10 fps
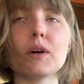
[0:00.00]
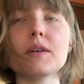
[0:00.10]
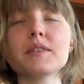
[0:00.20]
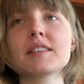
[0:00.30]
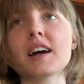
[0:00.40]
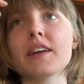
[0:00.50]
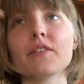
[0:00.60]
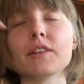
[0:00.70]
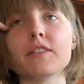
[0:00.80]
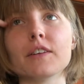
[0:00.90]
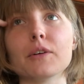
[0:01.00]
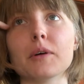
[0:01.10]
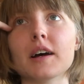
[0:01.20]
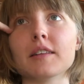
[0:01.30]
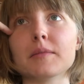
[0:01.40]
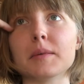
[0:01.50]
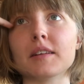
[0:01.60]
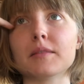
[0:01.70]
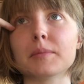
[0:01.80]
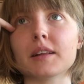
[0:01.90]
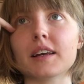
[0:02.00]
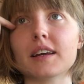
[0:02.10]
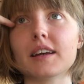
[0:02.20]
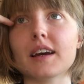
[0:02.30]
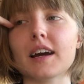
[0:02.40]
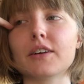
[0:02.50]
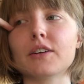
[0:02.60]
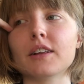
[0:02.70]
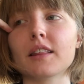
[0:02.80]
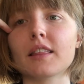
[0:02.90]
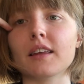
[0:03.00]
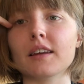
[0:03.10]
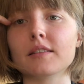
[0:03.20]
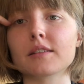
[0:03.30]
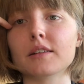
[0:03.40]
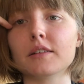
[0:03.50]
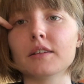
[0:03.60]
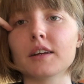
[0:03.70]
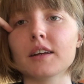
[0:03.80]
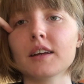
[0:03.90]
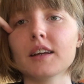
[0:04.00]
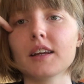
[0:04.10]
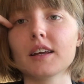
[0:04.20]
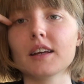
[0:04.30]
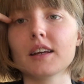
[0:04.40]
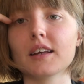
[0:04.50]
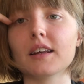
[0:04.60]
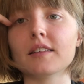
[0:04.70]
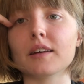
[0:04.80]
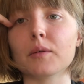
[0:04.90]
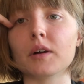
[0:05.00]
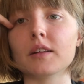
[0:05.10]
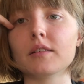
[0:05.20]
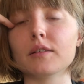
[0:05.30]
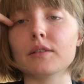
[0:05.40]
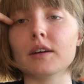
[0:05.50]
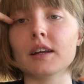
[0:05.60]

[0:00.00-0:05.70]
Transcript: Well, I was kind of in the video headspace, but like I couldn't think as clearly as I wanted to,